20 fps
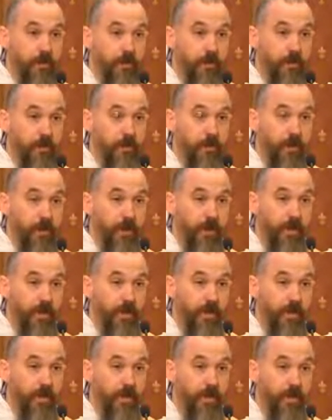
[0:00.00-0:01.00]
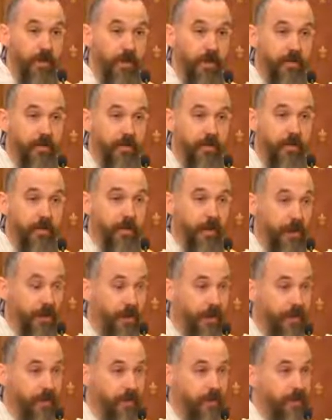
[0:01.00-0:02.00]
He doesn't recognize a
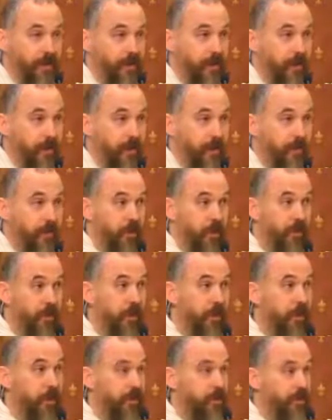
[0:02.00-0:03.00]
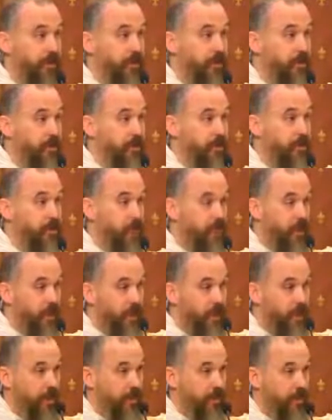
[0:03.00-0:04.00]
man, be recognized as
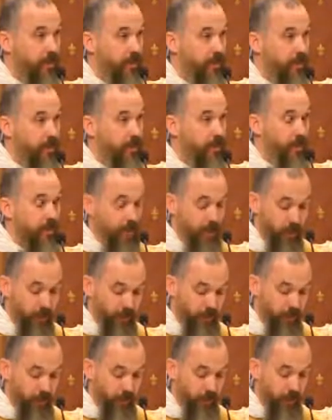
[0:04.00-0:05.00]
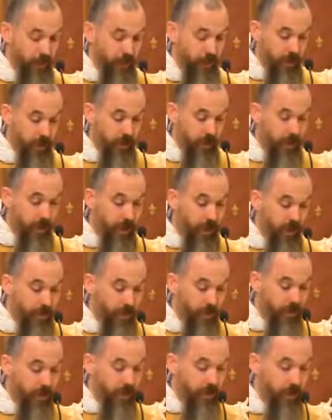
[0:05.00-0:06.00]
God and human
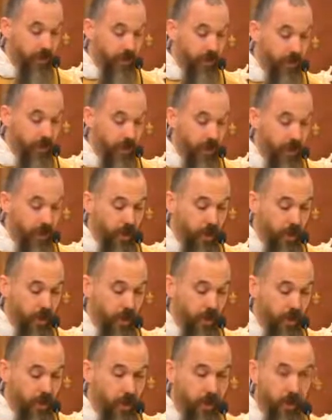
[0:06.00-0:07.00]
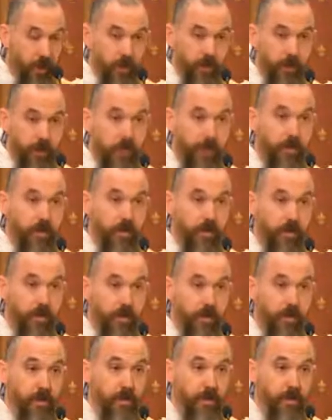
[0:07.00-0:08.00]
hidden in the
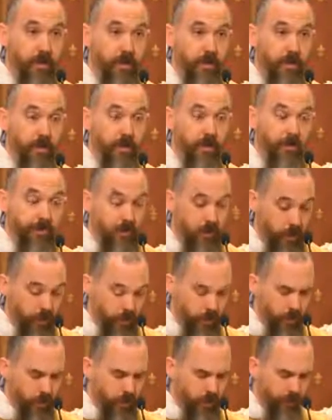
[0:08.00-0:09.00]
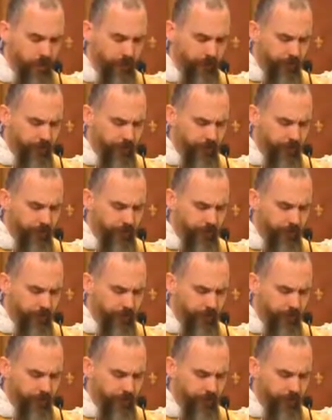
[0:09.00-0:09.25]
humanity of our Lord.